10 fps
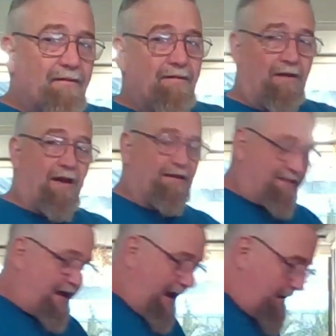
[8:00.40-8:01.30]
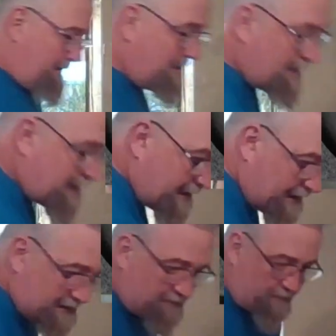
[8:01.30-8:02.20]
like that
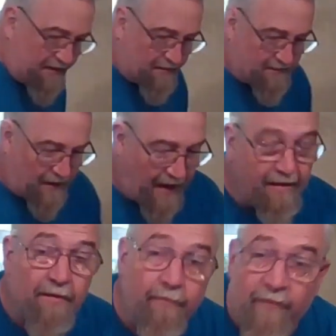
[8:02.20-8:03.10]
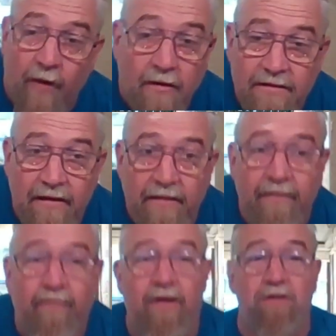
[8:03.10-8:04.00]
is because I had them frozen in
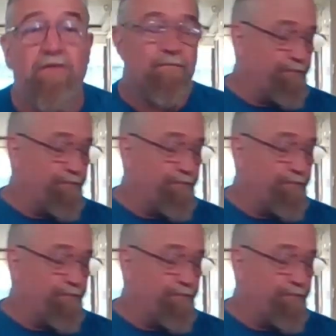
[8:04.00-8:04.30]
the fridge.